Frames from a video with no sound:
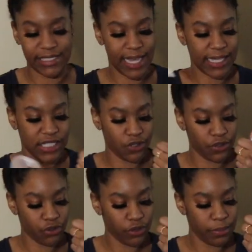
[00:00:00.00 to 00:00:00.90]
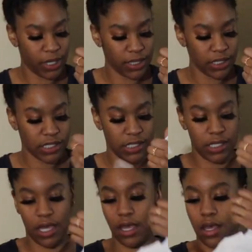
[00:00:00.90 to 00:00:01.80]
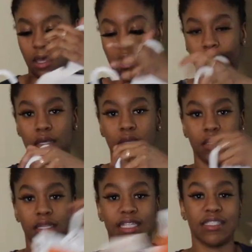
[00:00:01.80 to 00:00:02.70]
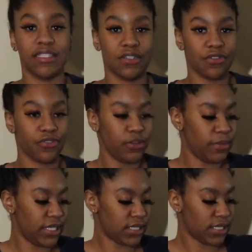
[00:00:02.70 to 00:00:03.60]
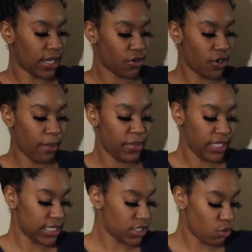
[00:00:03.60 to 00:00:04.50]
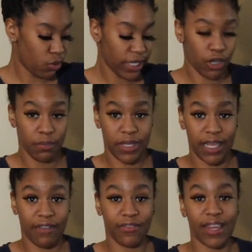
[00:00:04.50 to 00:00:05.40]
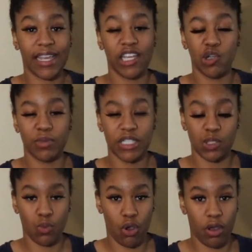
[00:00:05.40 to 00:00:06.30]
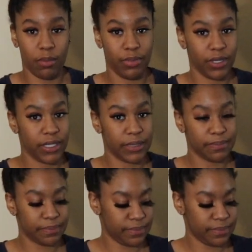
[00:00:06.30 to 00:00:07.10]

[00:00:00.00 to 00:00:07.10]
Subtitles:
jack, 0 to 3 months. This is 0 to 3 months. I don't know how big this little boy gonna be. I feel like he gonna be small, but